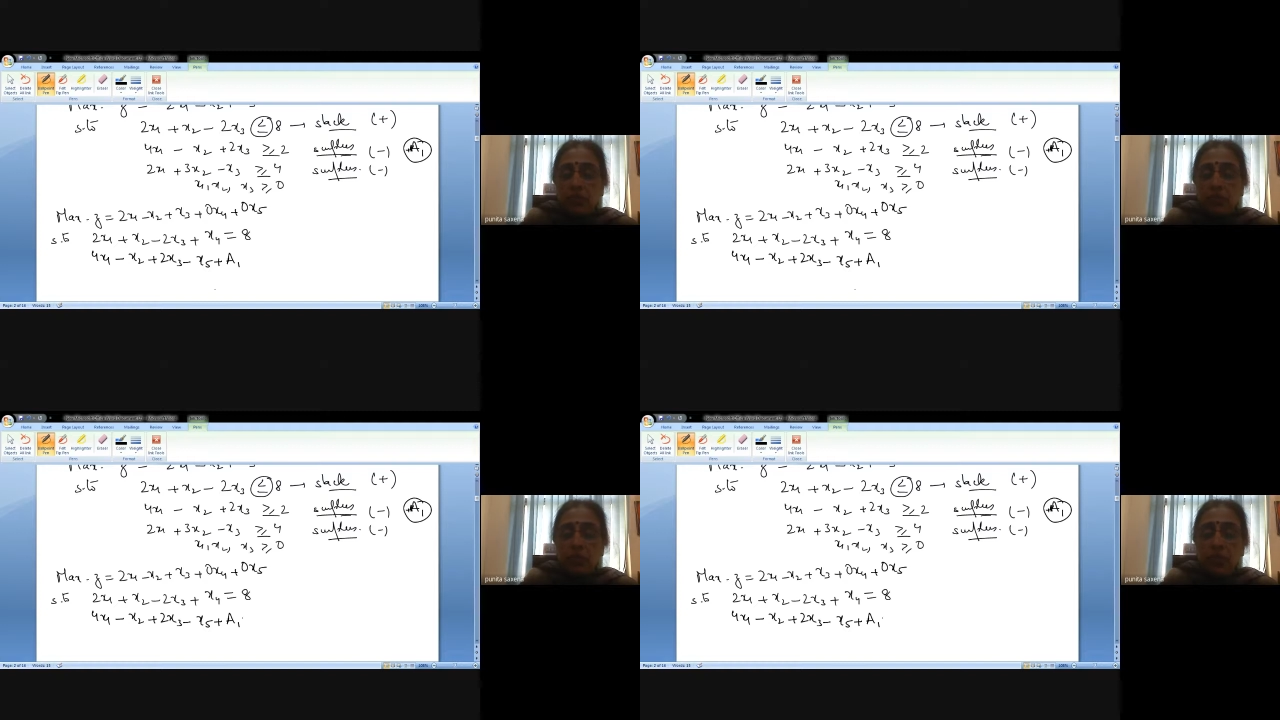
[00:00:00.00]

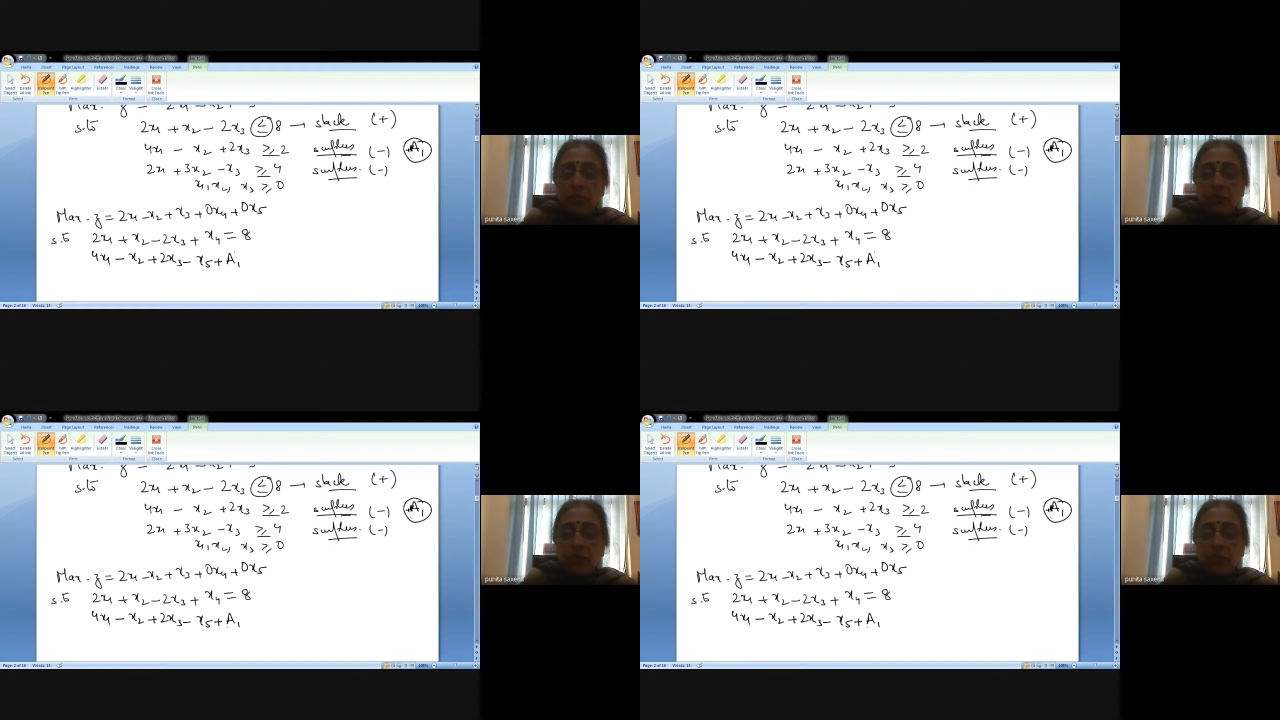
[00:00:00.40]
So
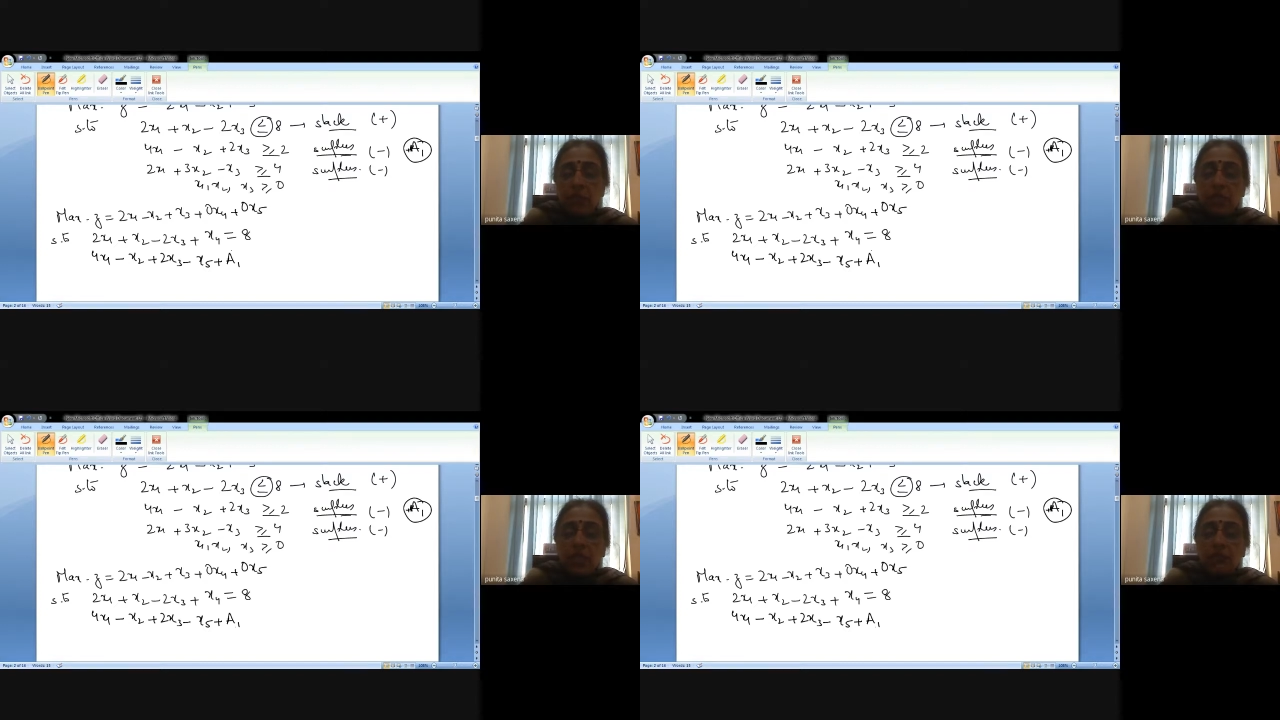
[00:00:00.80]
a1
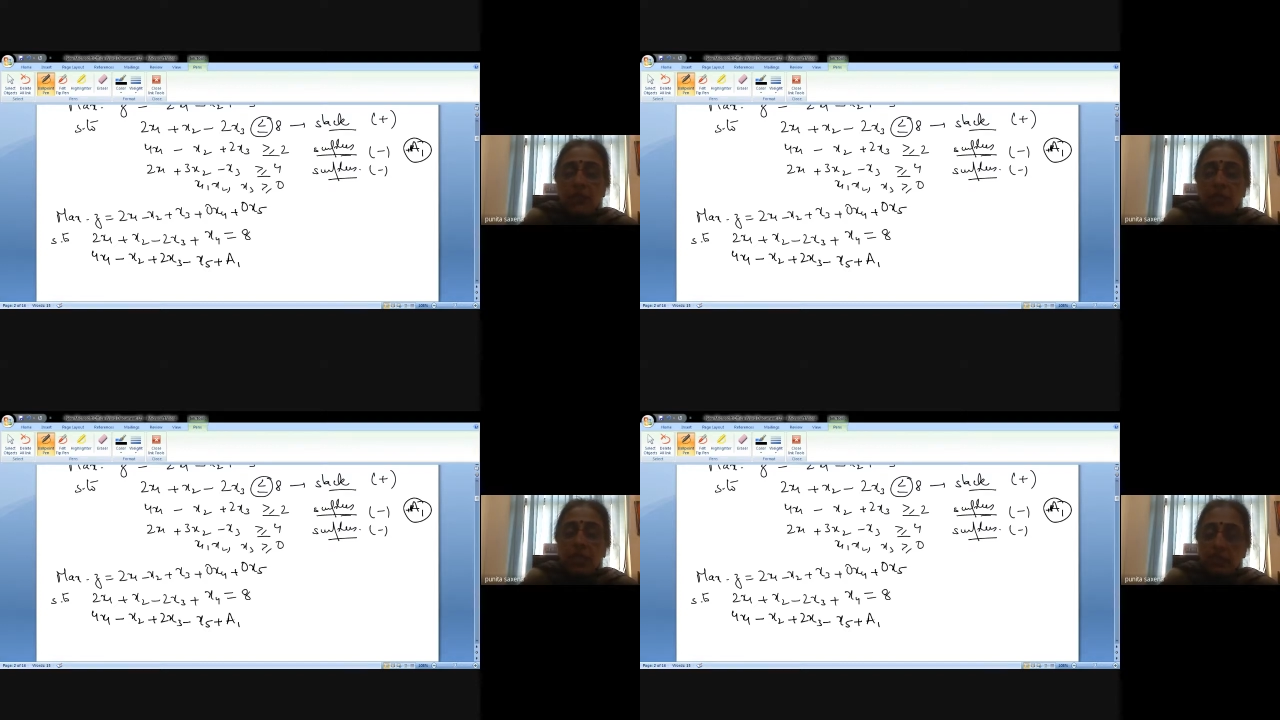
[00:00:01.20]
itself
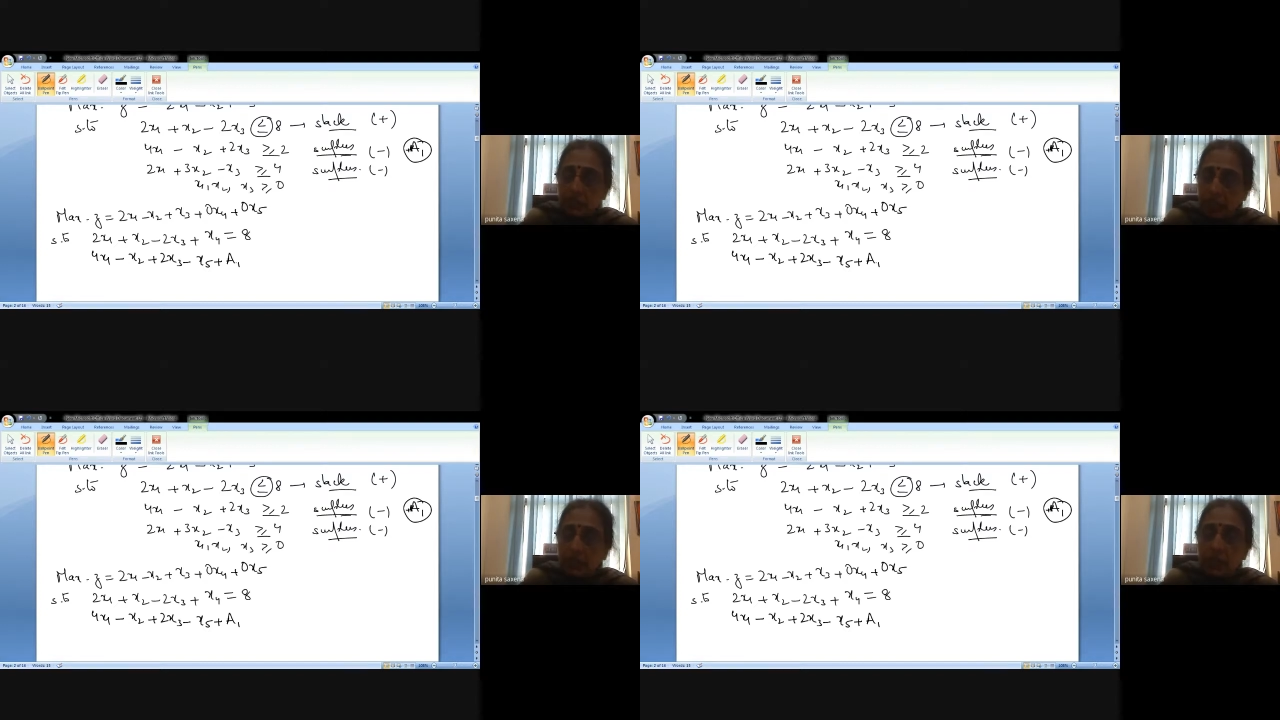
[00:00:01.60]
says
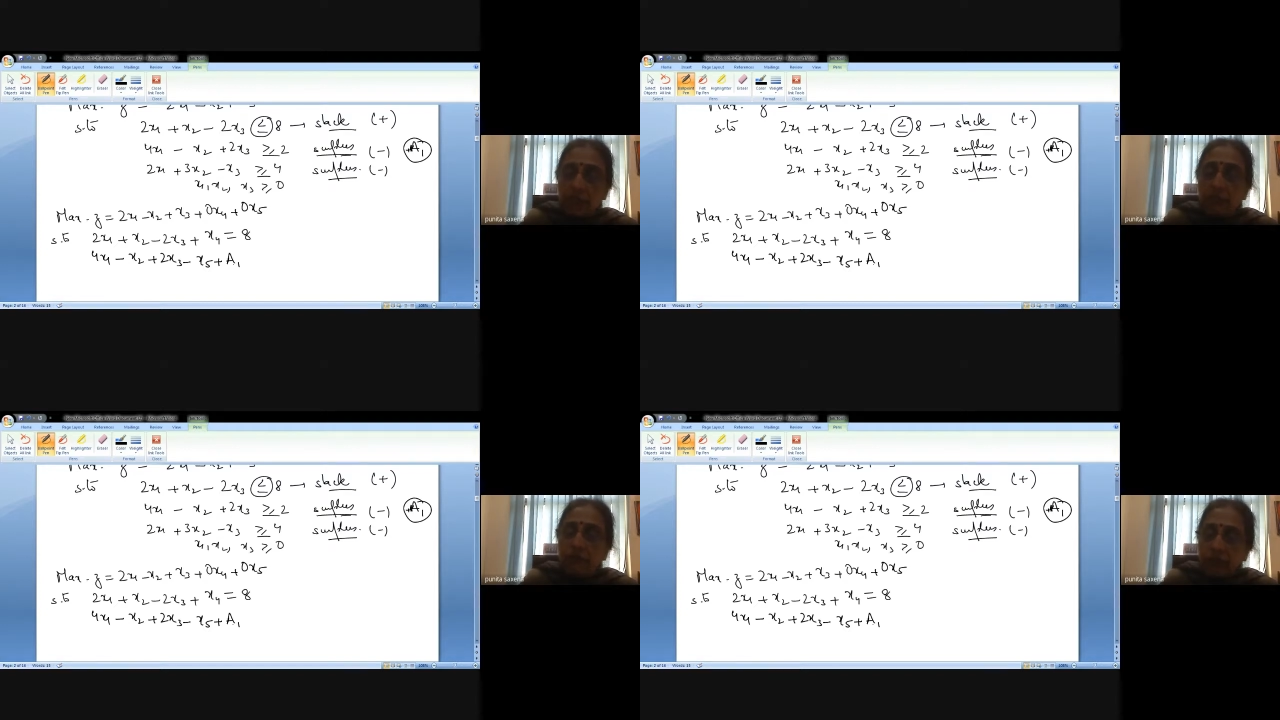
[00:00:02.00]
that it's
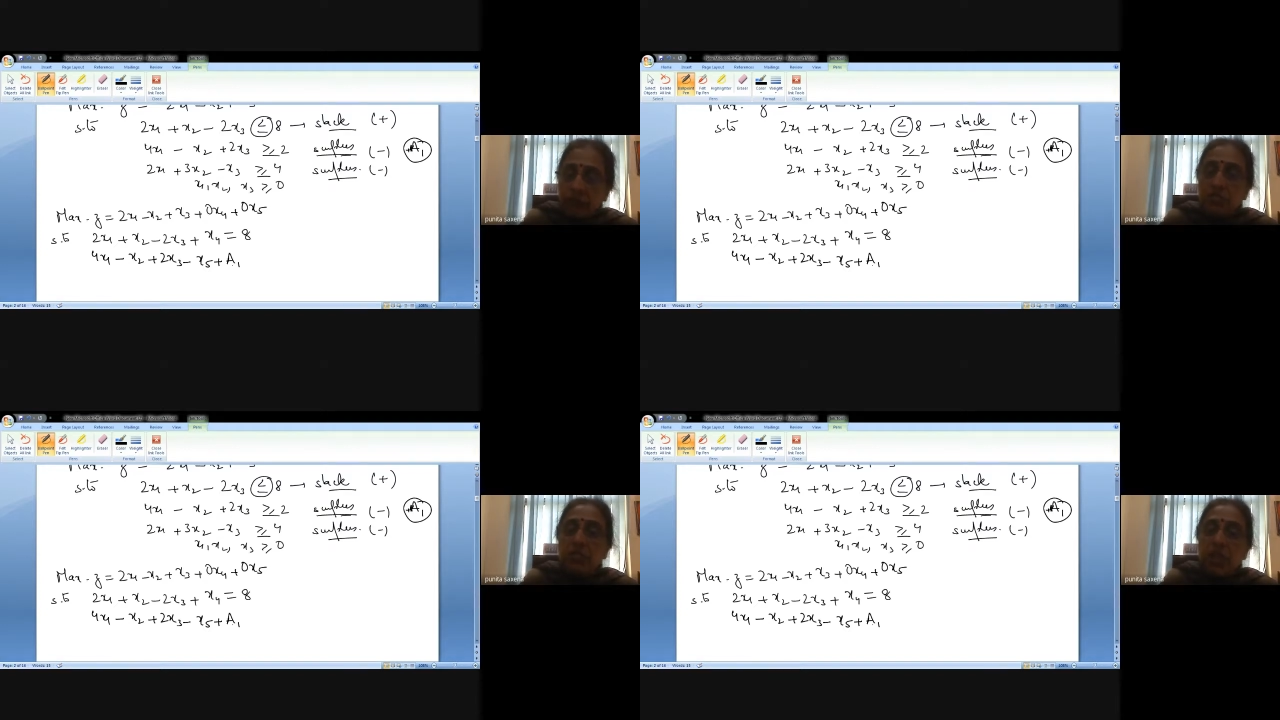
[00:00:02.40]
the
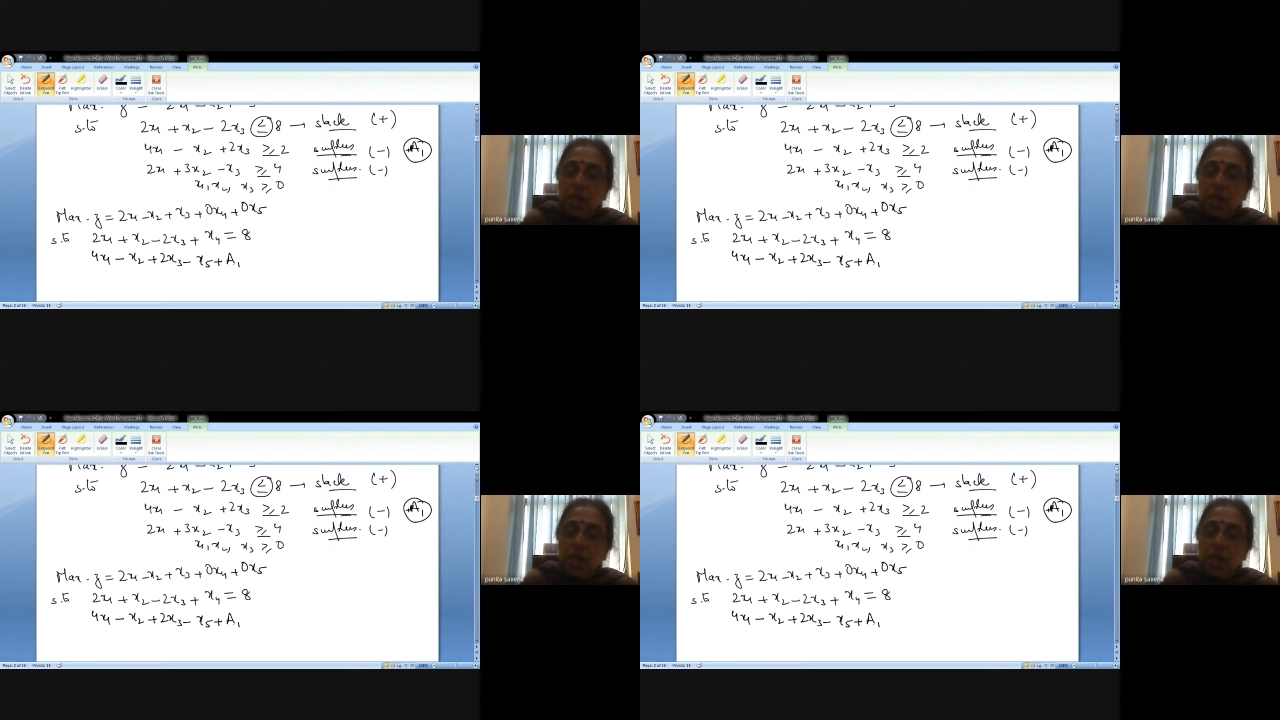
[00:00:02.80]
first